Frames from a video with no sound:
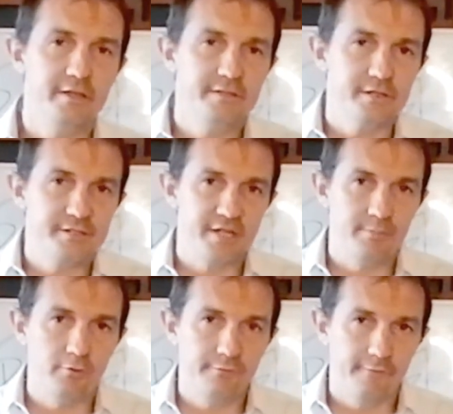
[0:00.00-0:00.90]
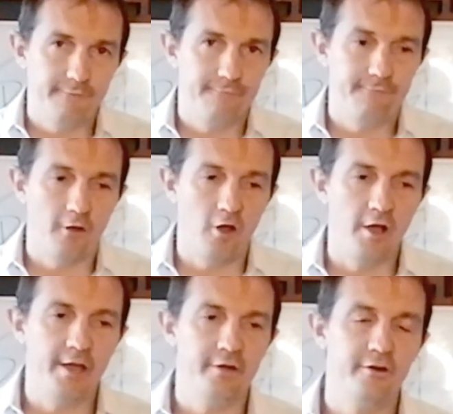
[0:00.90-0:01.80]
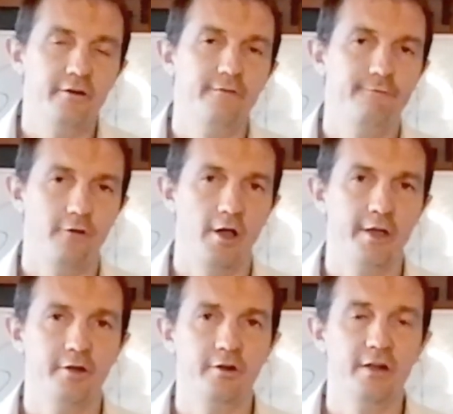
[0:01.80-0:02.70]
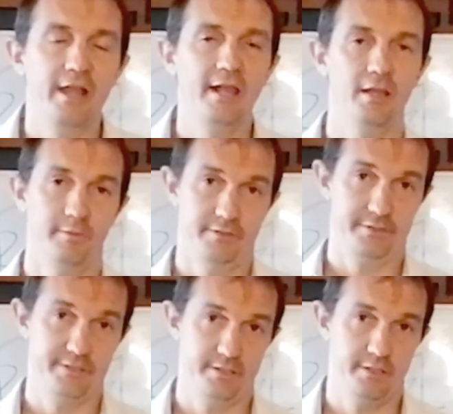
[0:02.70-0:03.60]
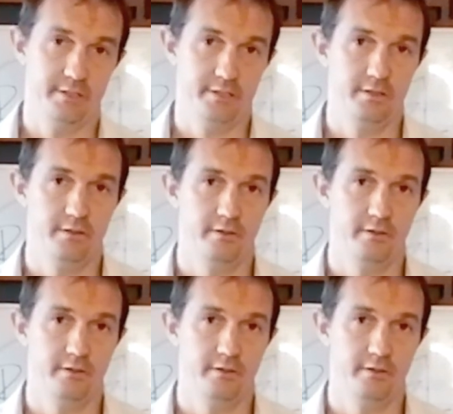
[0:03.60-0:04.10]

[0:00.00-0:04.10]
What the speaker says: These are some of the finer elements.